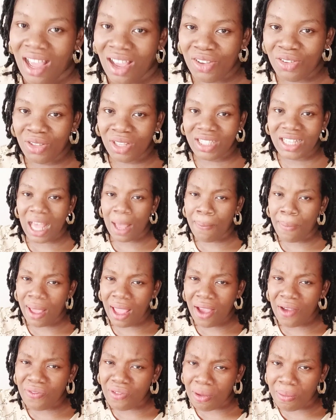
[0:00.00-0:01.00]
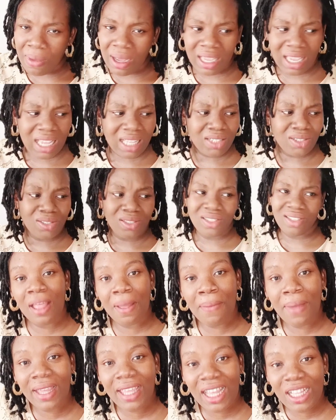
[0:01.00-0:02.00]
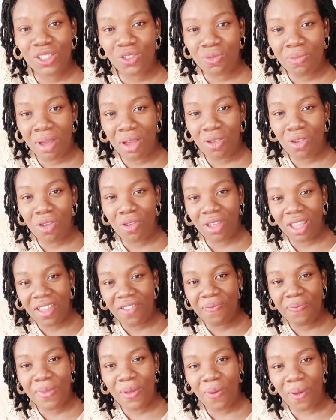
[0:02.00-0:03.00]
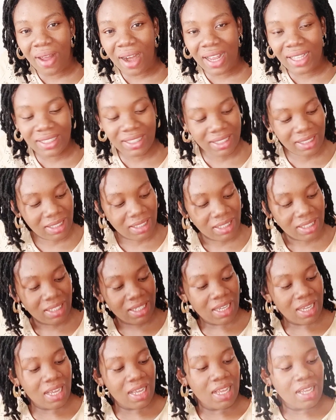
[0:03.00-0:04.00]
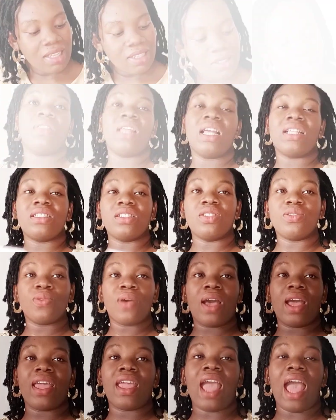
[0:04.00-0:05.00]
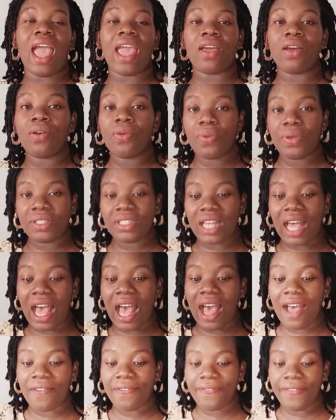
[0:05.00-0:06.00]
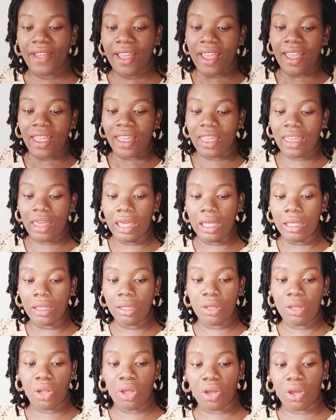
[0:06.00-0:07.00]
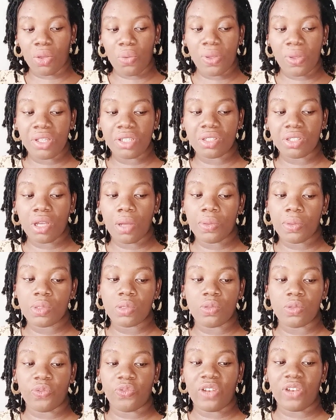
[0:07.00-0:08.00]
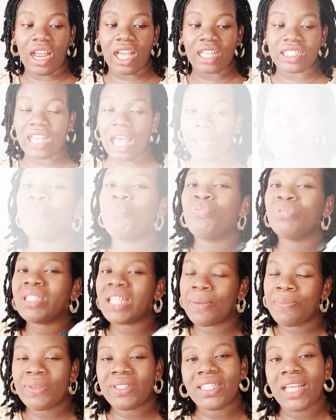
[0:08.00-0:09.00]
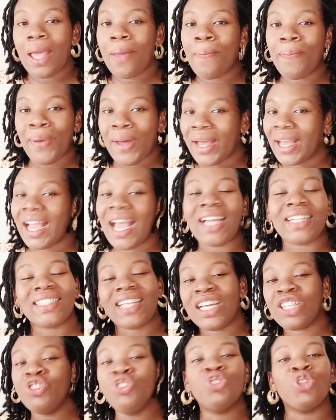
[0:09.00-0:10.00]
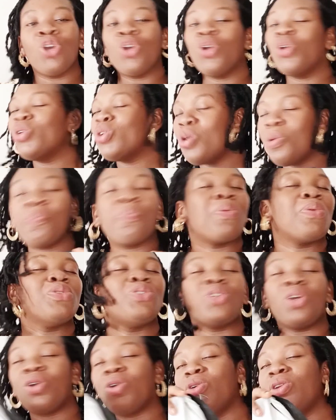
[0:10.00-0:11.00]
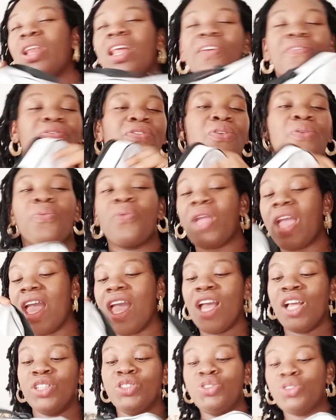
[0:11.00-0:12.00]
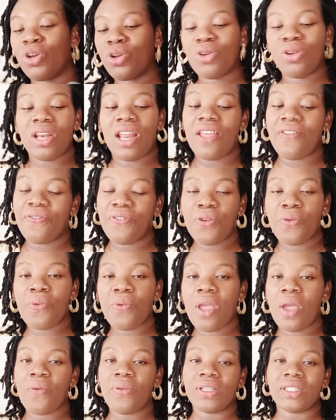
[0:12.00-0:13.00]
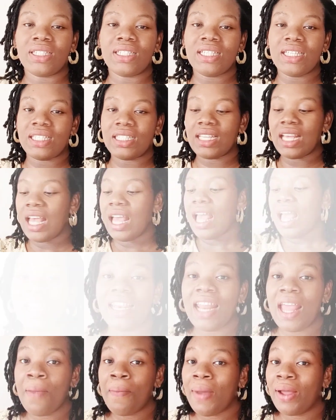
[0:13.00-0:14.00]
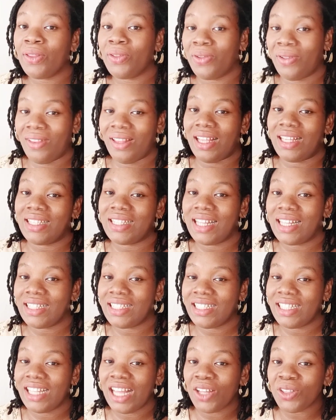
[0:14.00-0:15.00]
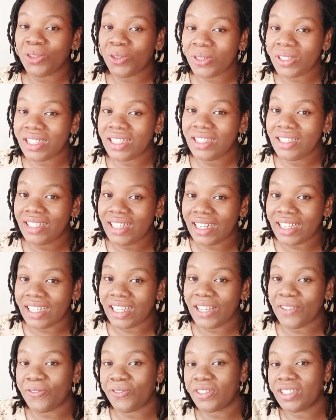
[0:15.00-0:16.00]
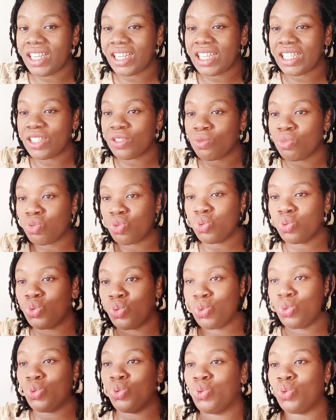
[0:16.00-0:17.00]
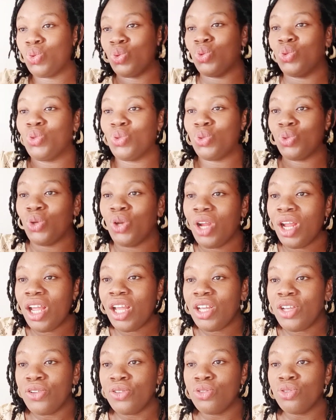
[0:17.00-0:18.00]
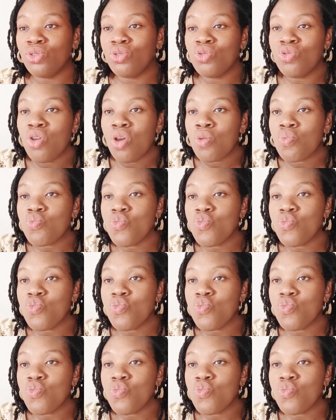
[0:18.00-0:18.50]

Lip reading: You know, say I buy am for market. Na market woman go give me warranty. Maybe that is why I always have ill luck when it comes to flax. They put am inside bag and I juggle everywhere with it. In layman understanding, there are those drink if you shake it, chuku, chuku, chuku, chuku, chuku, you do.